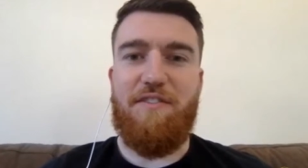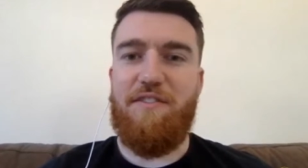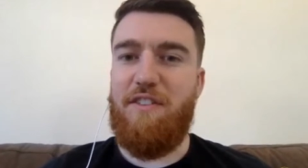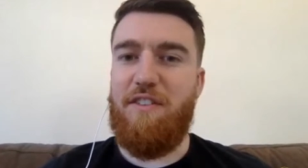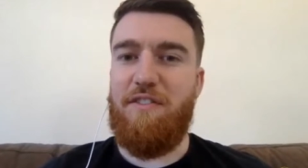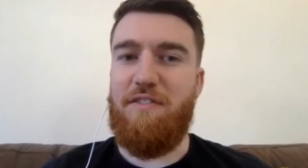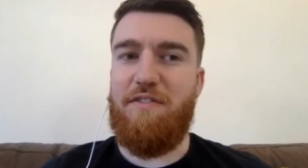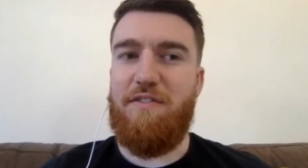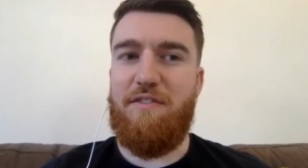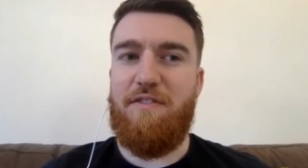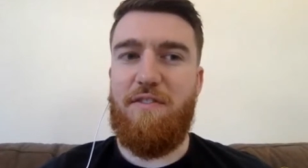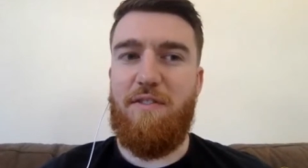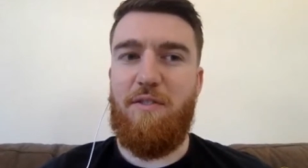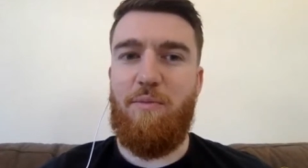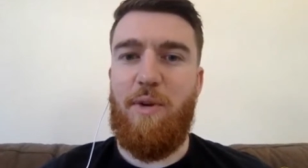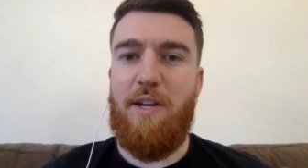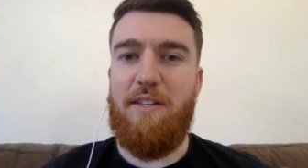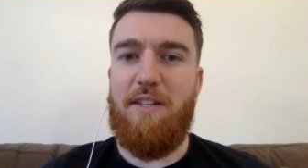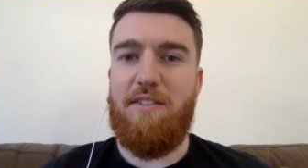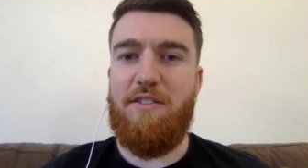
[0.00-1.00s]
of
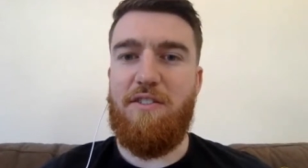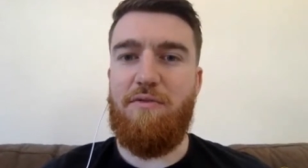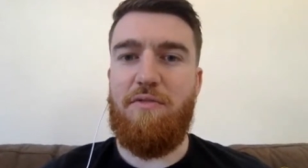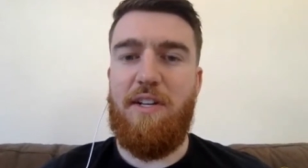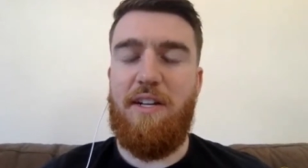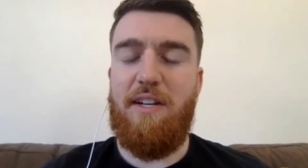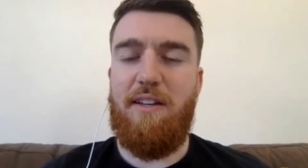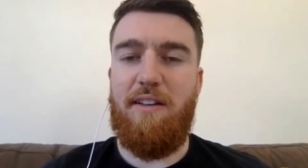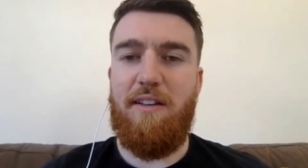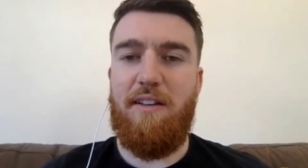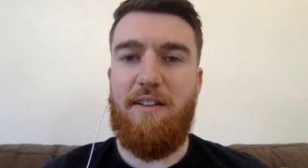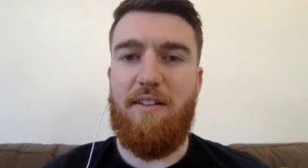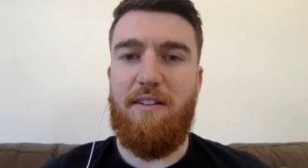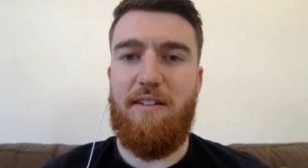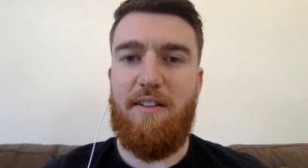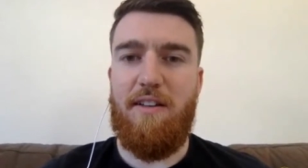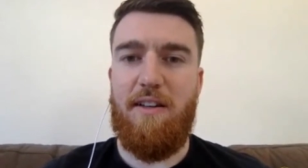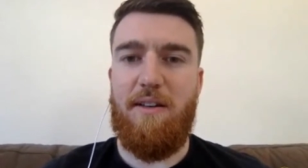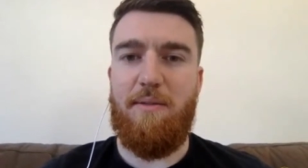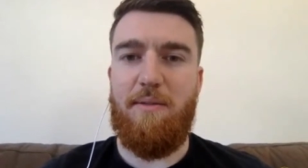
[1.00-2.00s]
ways to really
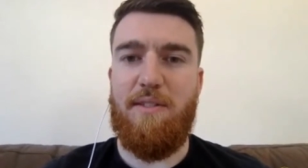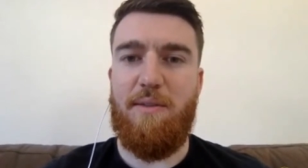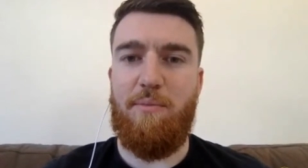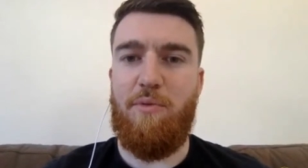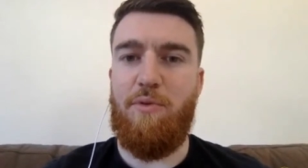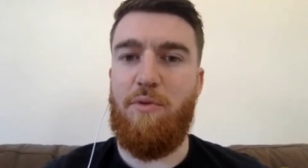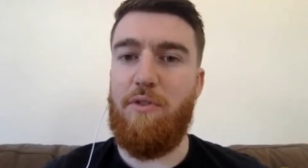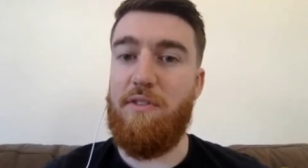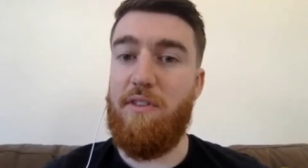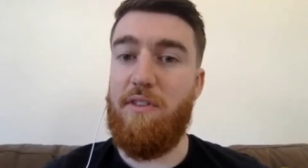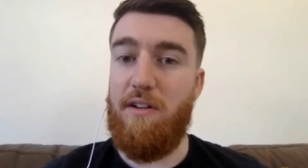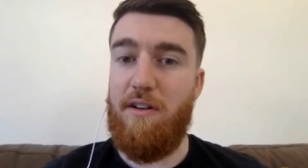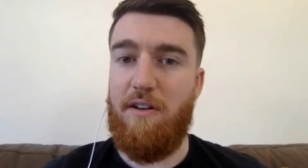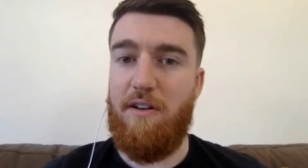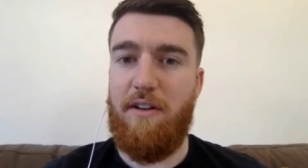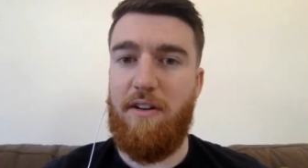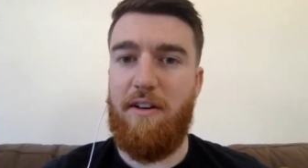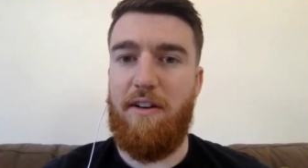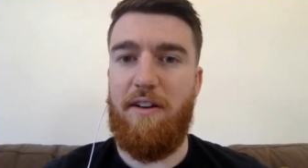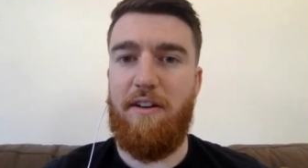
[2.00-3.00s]
uh, support the
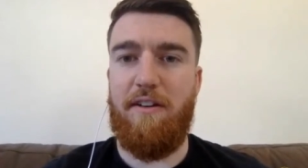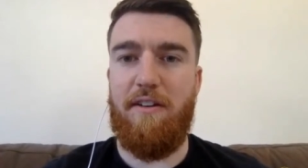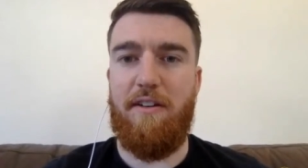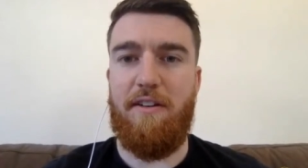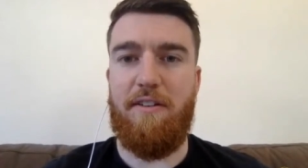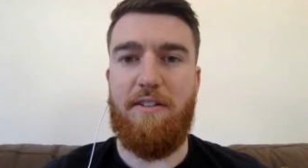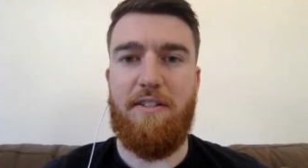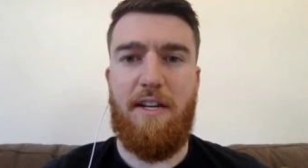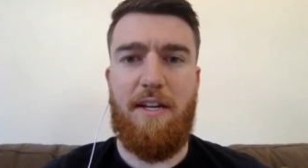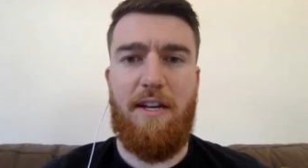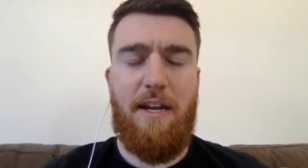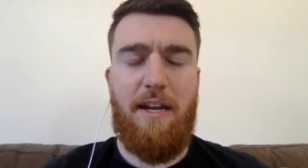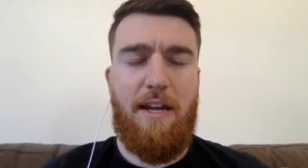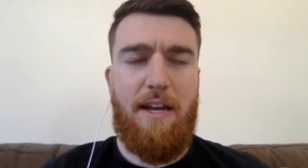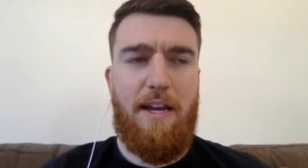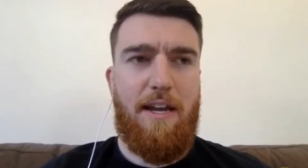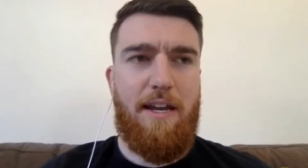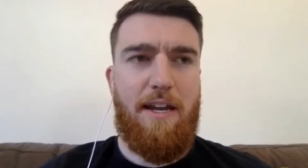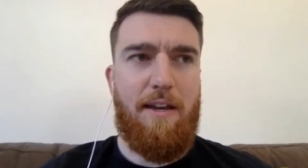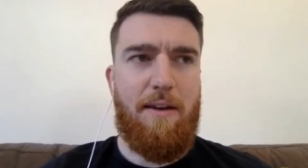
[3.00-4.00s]
learning here and
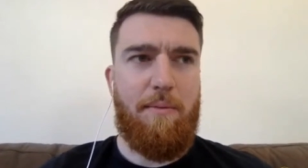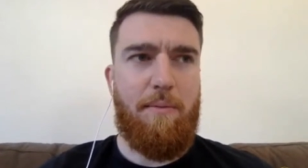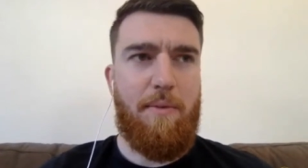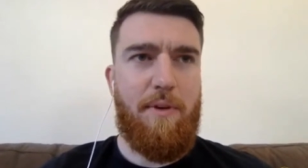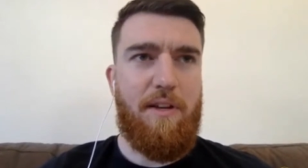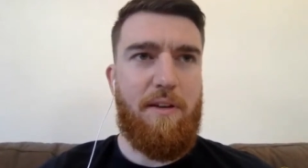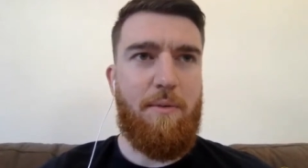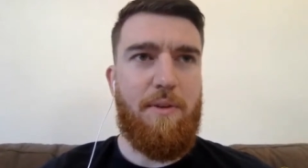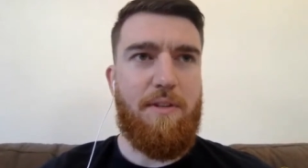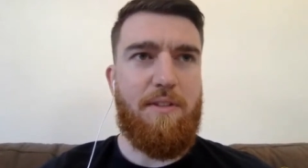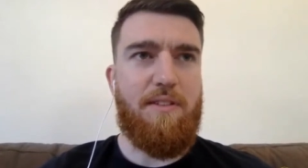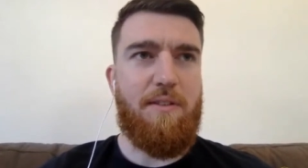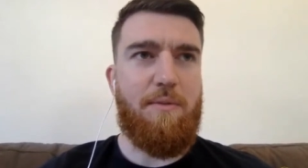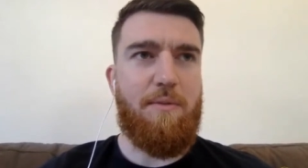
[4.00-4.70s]
um, it was it